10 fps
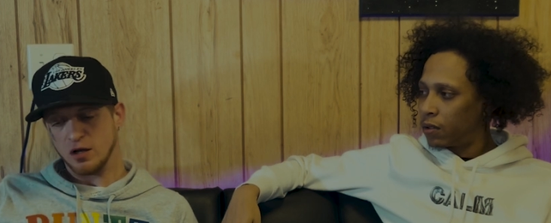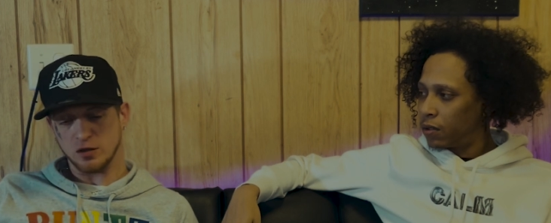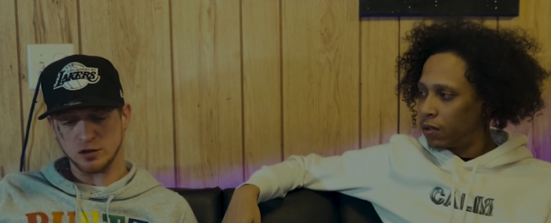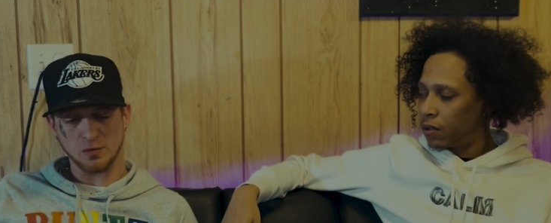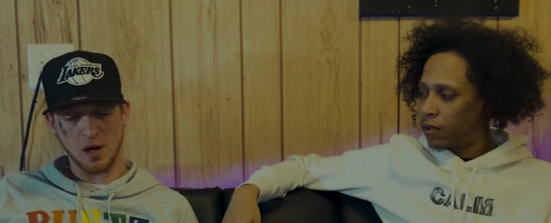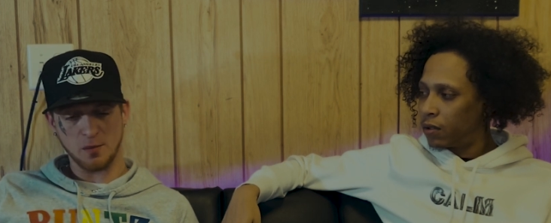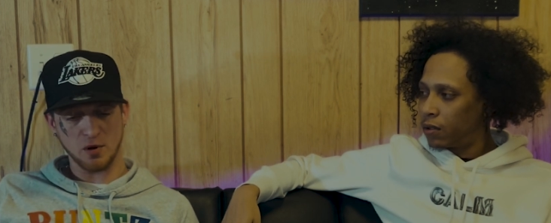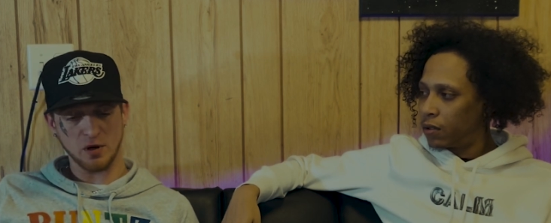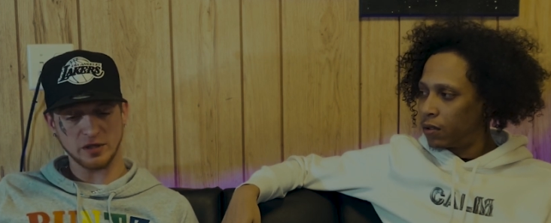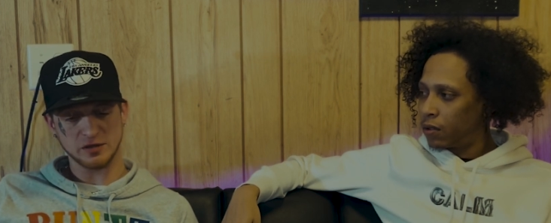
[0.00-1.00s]
Speaker 1: Those are my
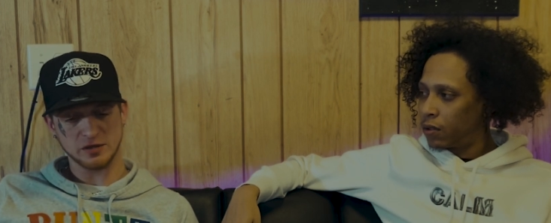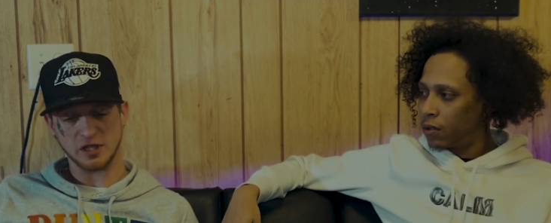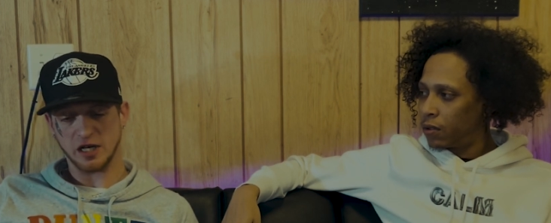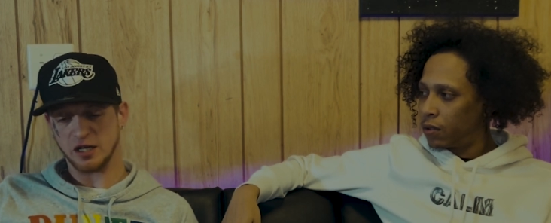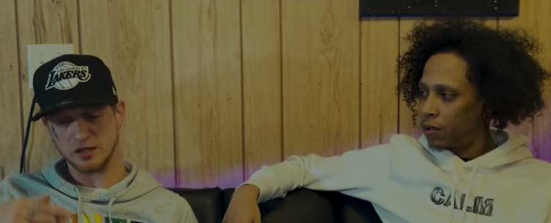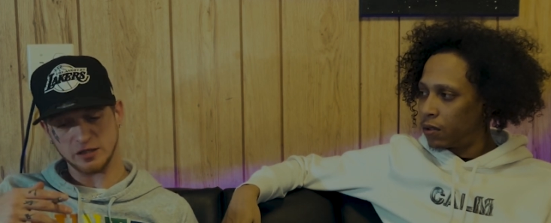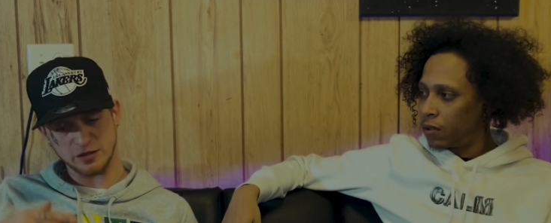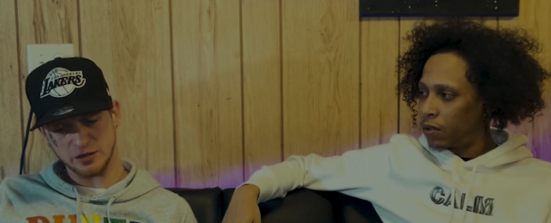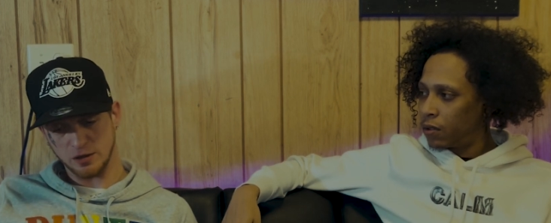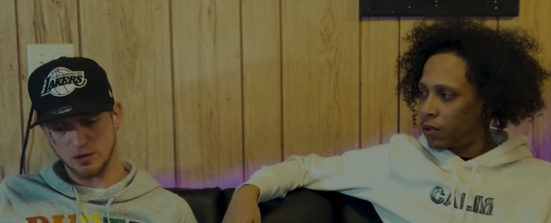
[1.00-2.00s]
boys. Shout out,
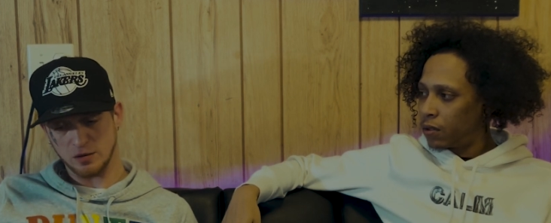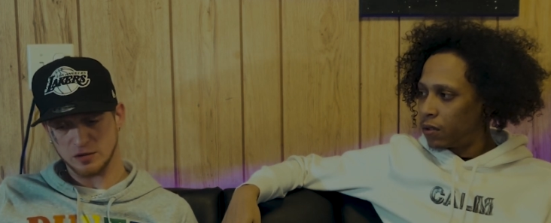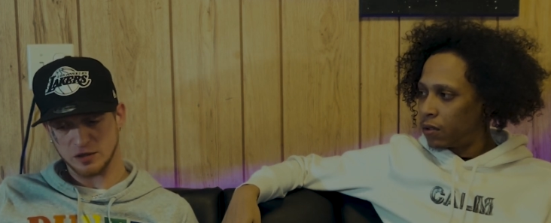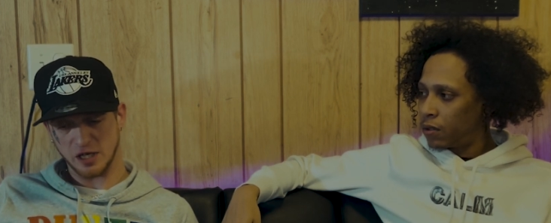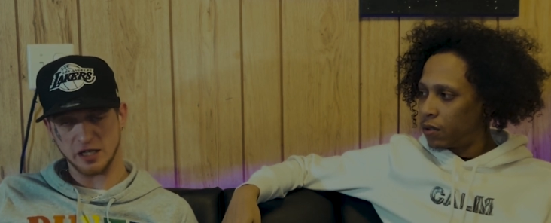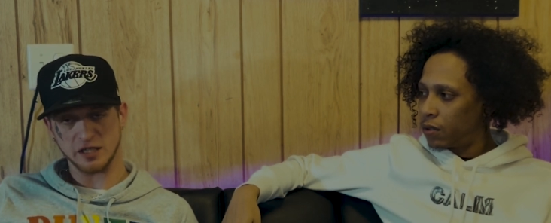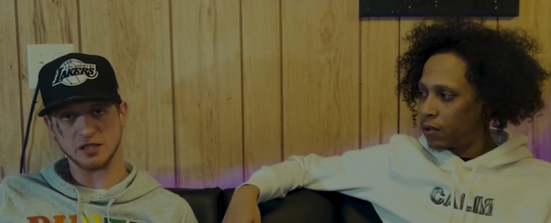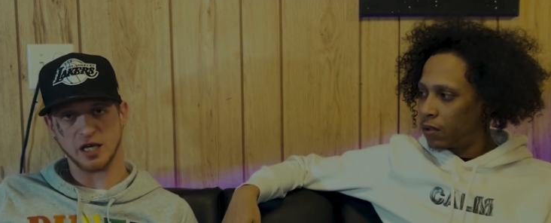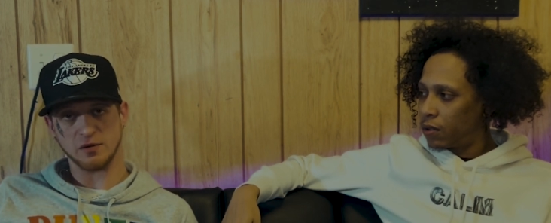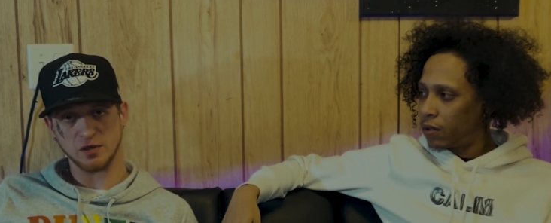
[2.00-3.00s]
you know, shout out
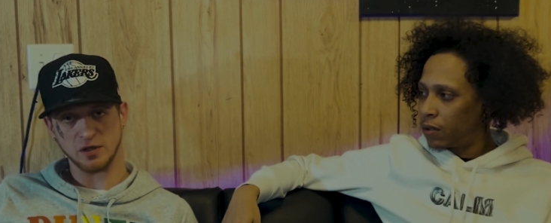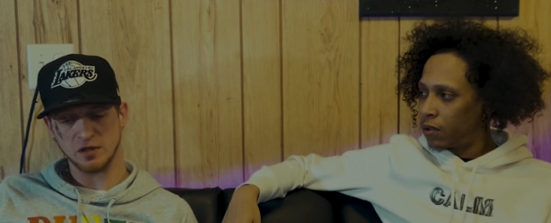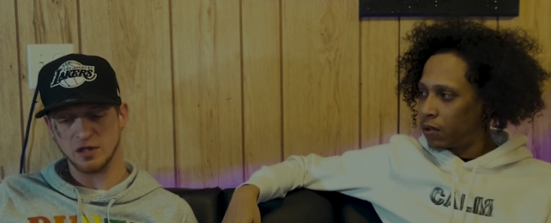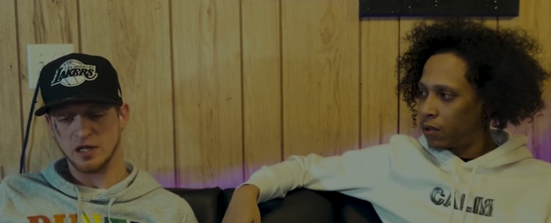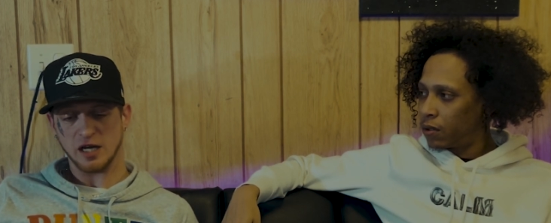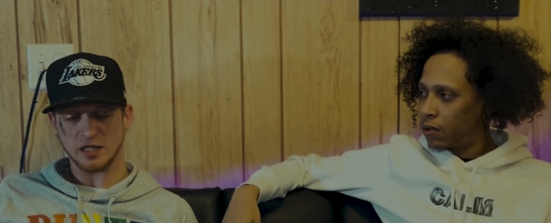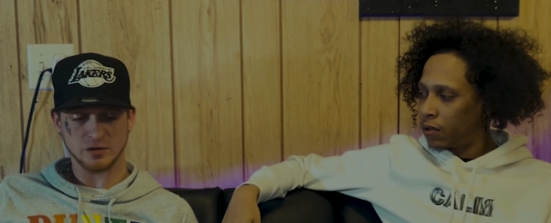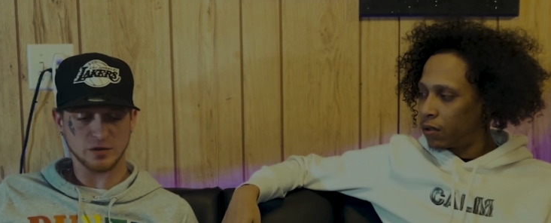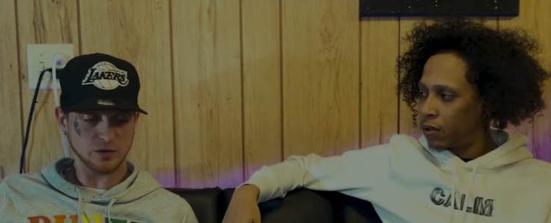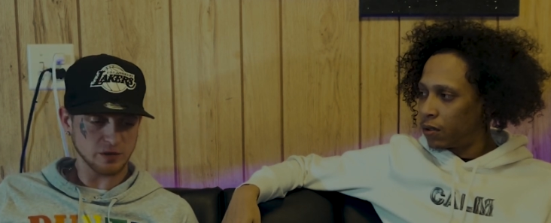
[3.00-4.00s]
Xavier. That's
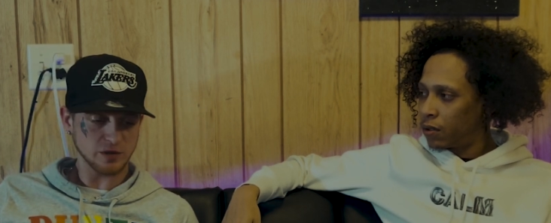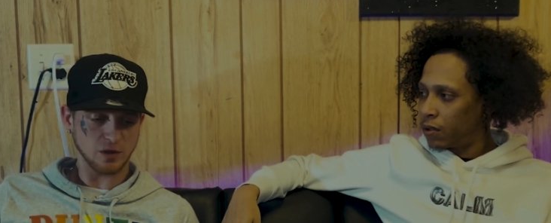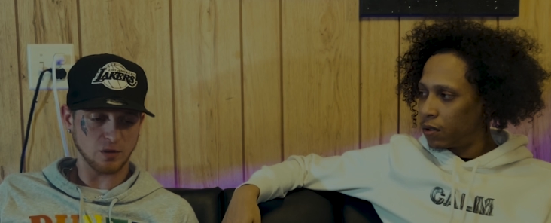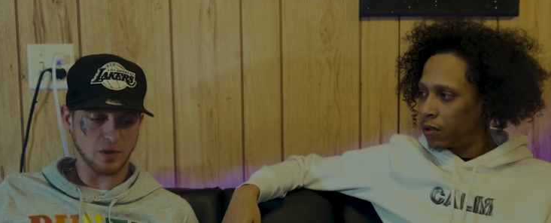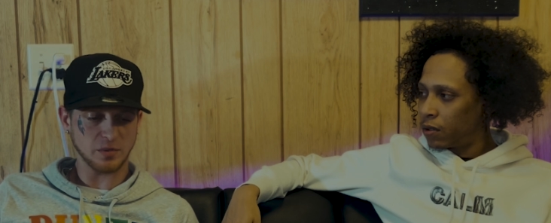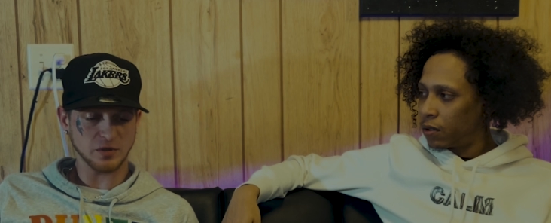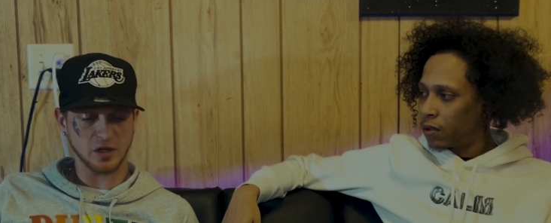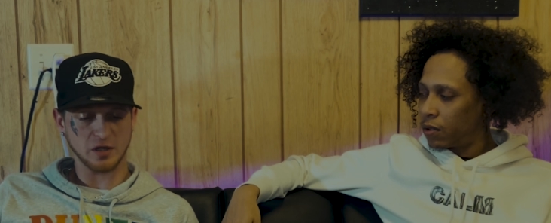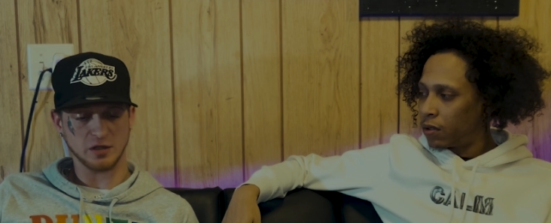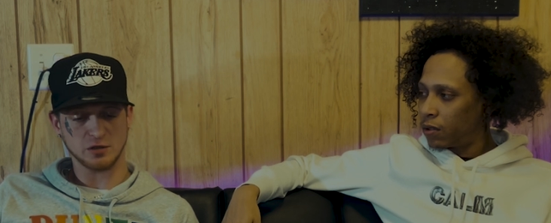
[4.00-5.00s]
who you know repping
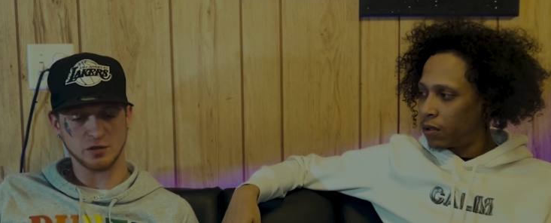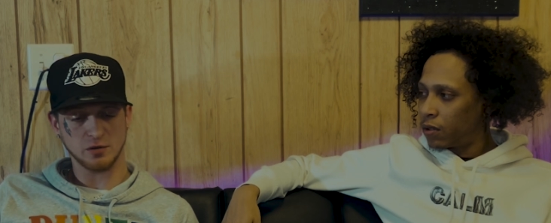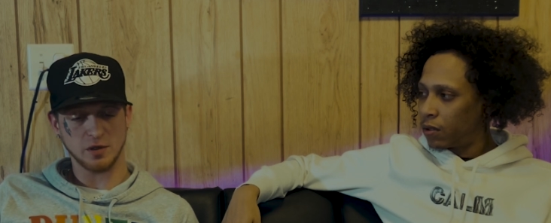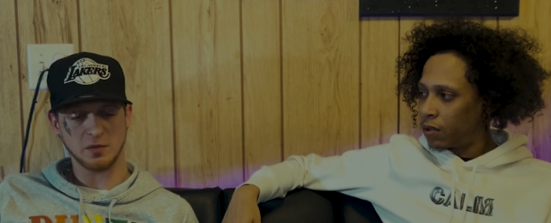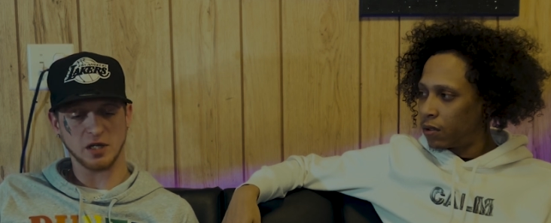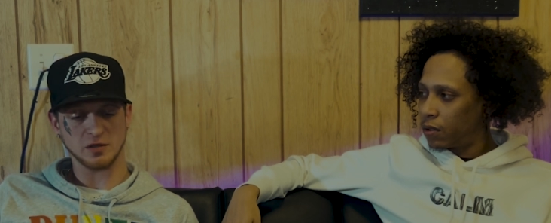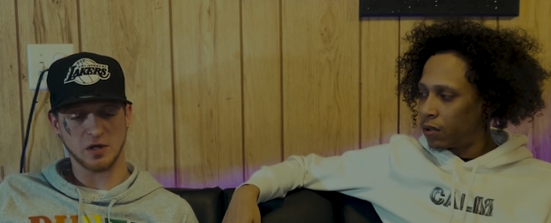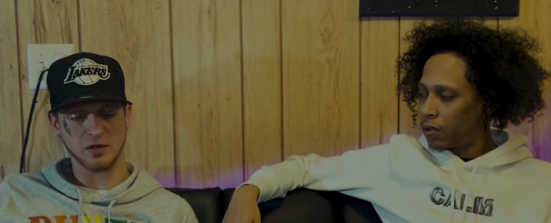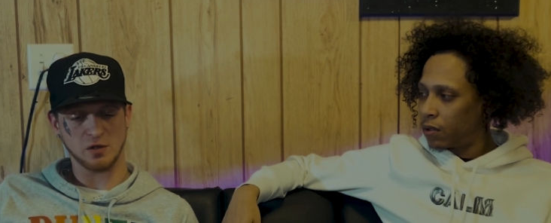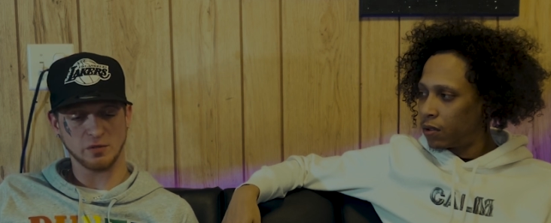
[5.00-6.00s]
Dunkirk too with me. That's
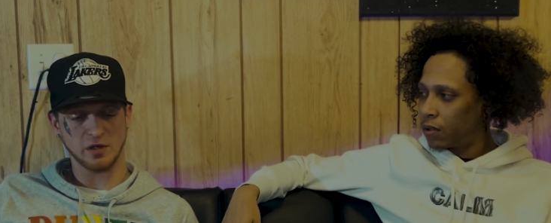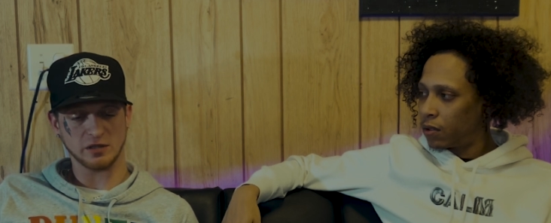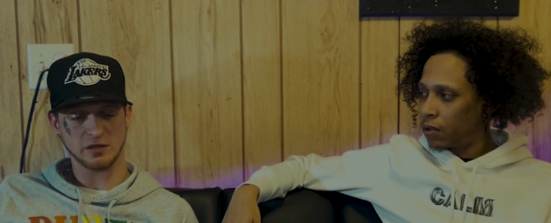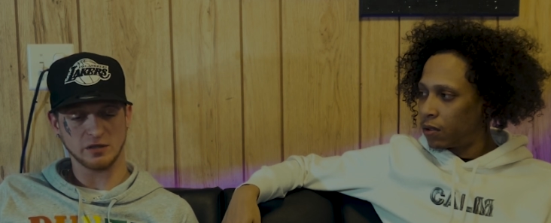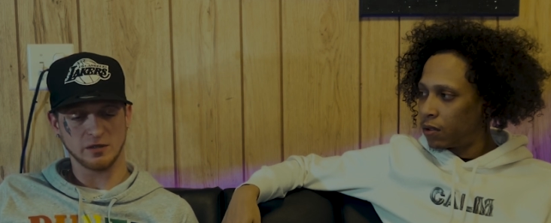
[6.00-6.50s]
my little brother.